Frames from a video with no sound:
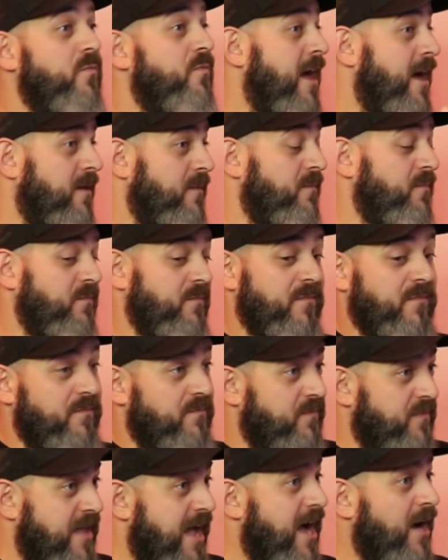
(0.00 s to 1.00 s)
that
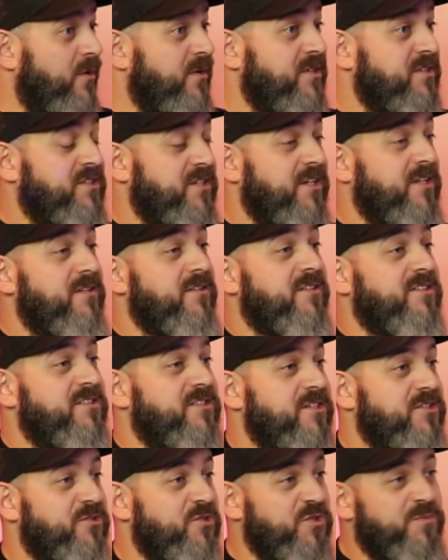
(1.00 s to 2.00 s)
now is in the
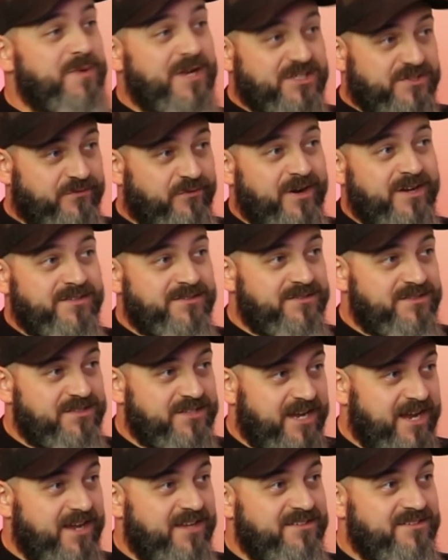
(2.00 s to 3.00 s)
sister's best
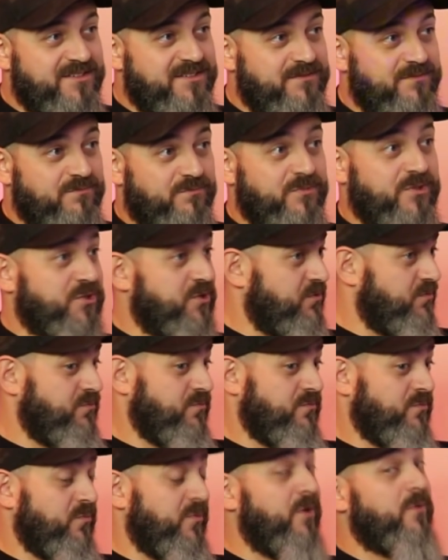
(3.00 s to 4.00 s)
friend's hands, which
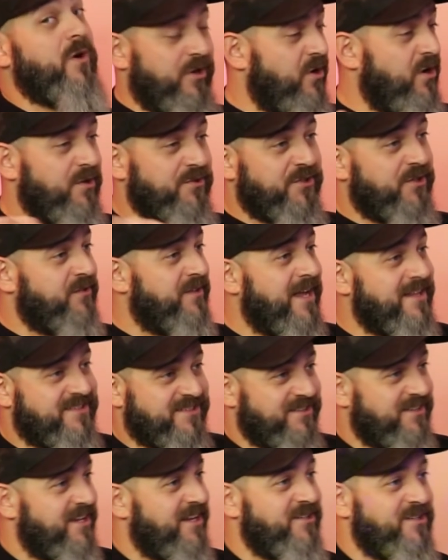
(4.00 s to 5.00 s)
we all know
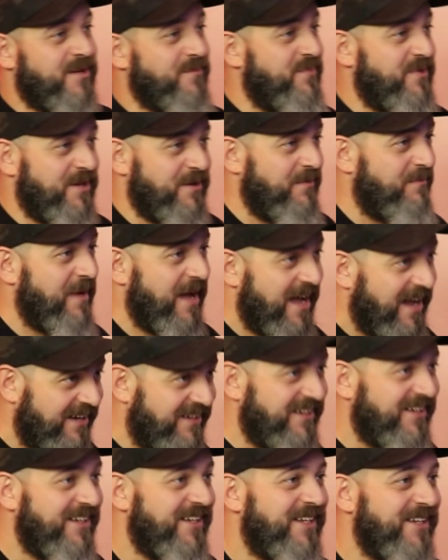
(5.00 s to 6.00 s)
that's going to end up being
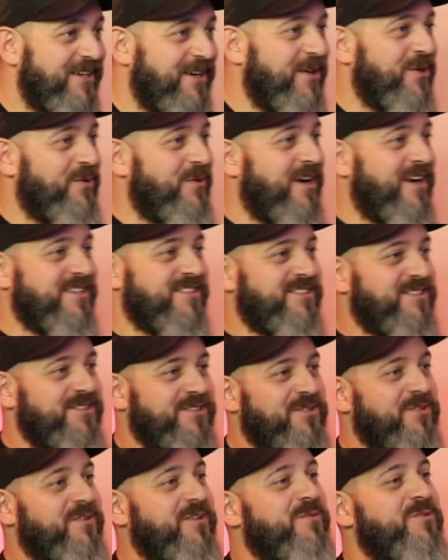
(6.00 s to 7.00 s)
bad. Otherwise,
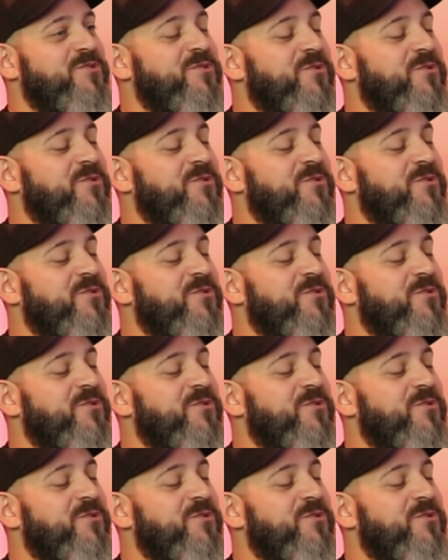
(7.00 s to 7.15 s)
there